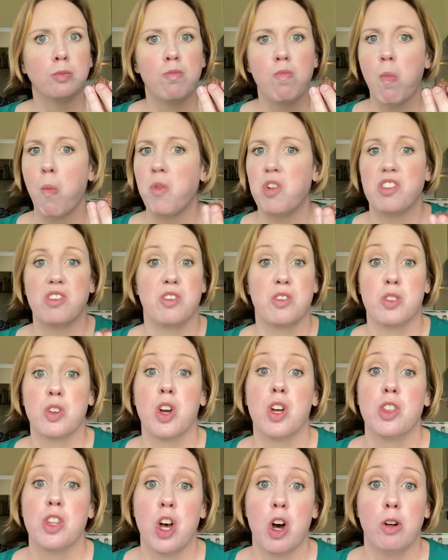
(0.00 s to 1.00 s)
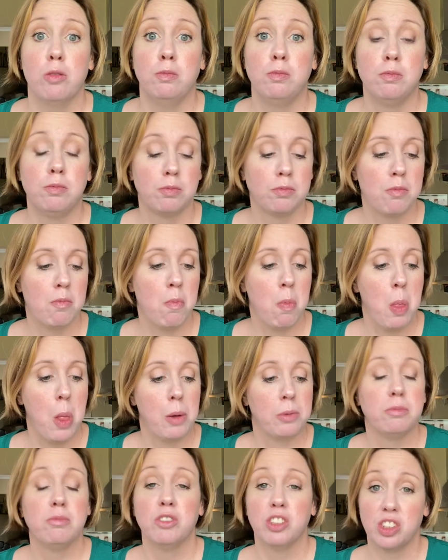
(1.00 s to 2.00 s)
This is good though.
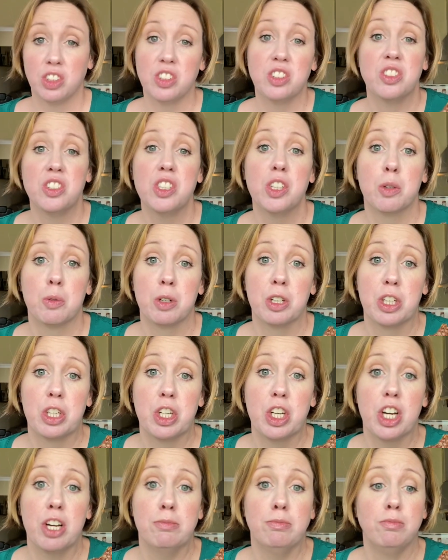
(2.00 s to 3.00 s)
This is still really good.